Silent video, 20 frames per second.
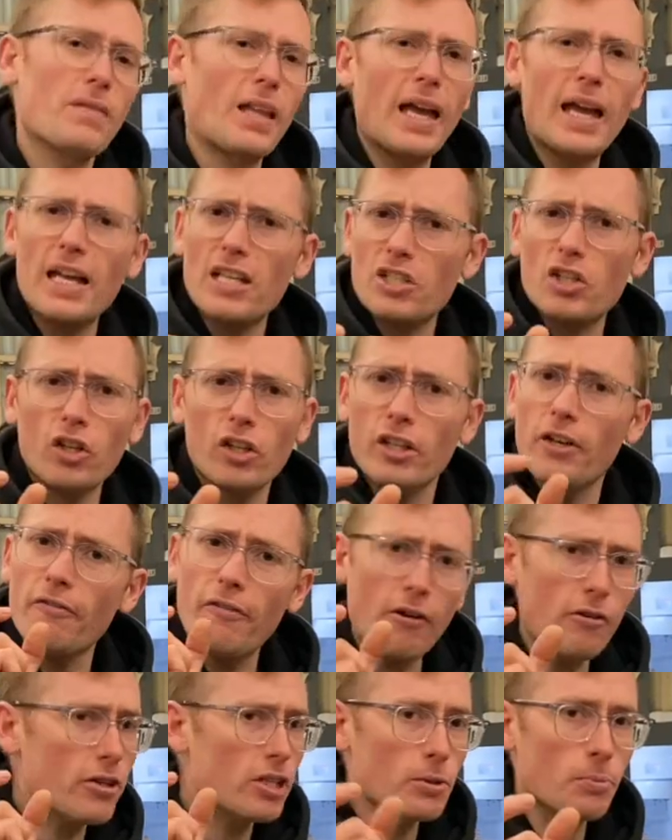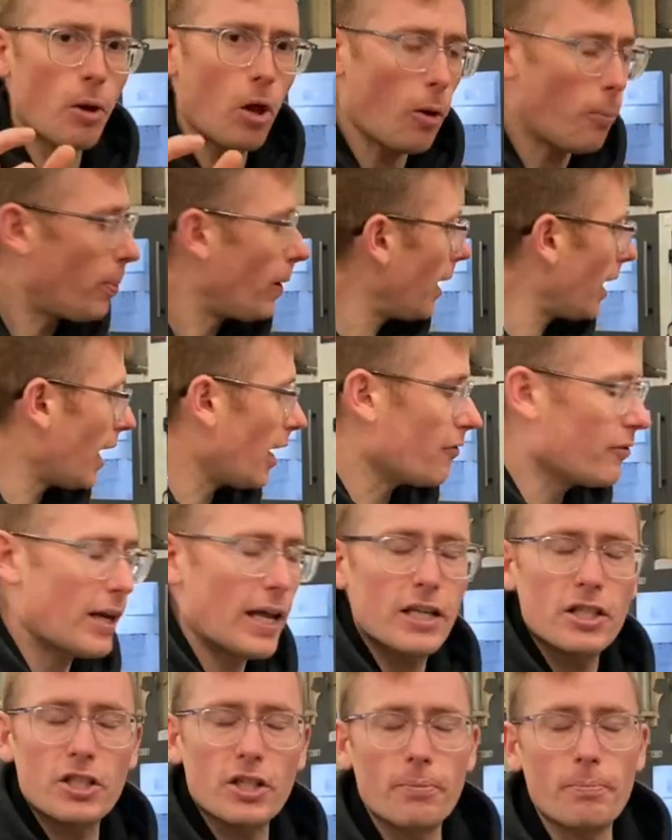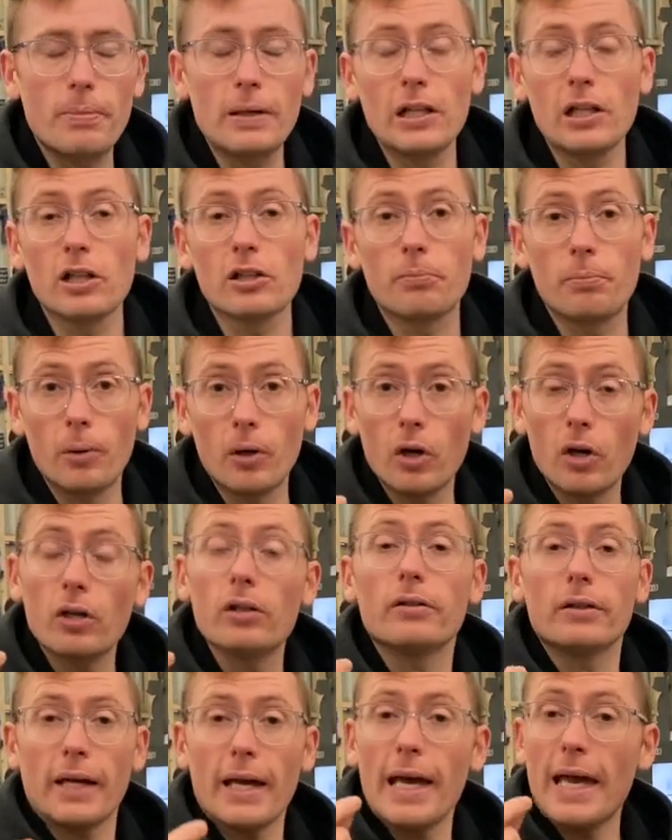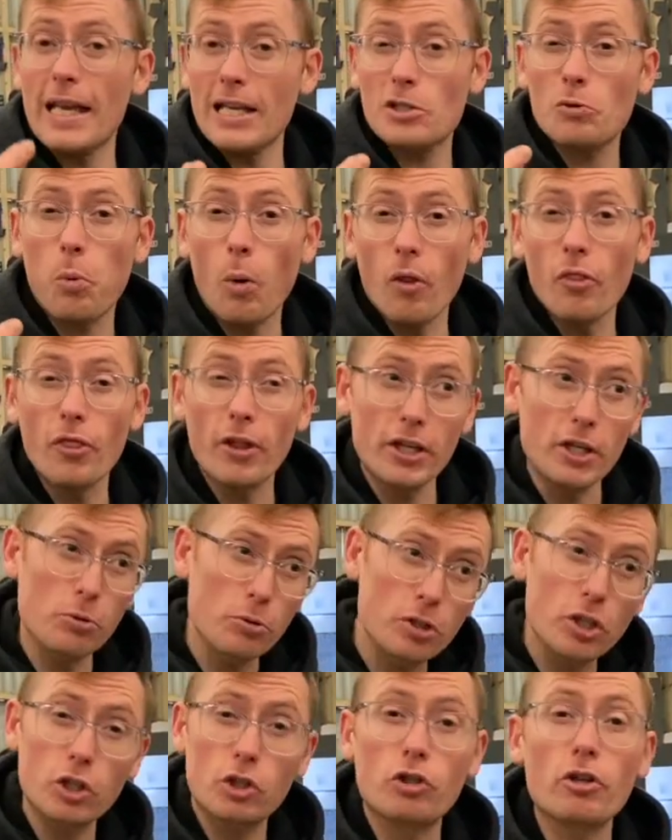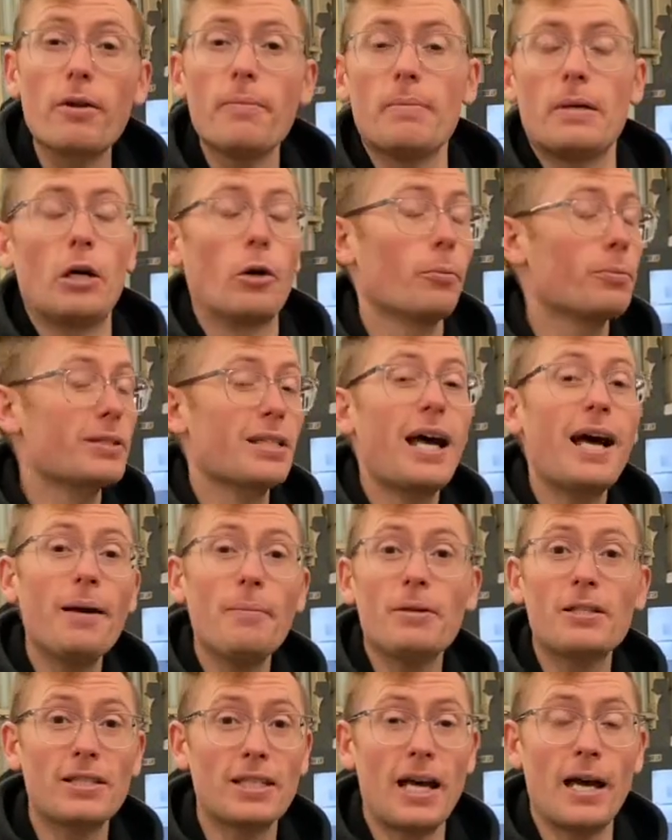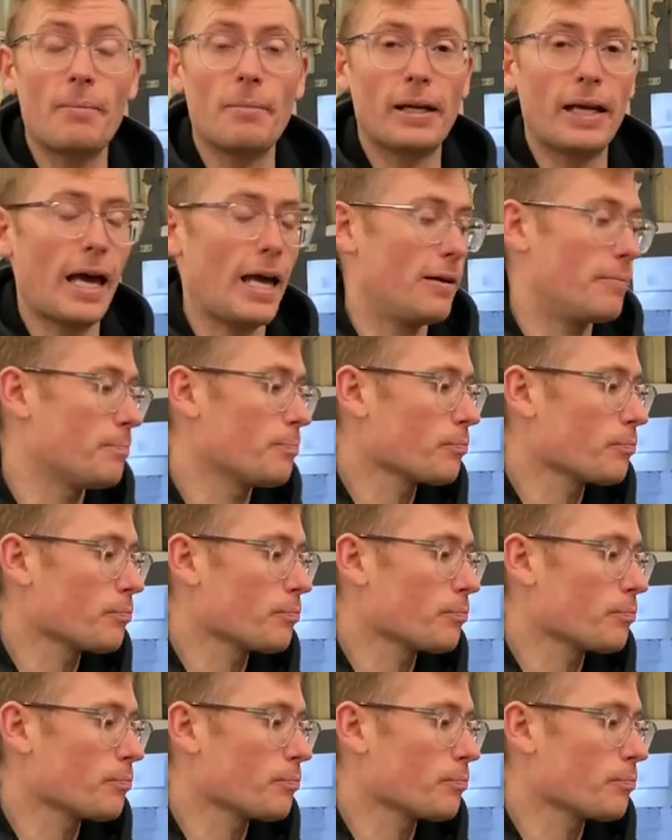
It's only a very small part of an engine build, but it's one that used to trip me up time and time again.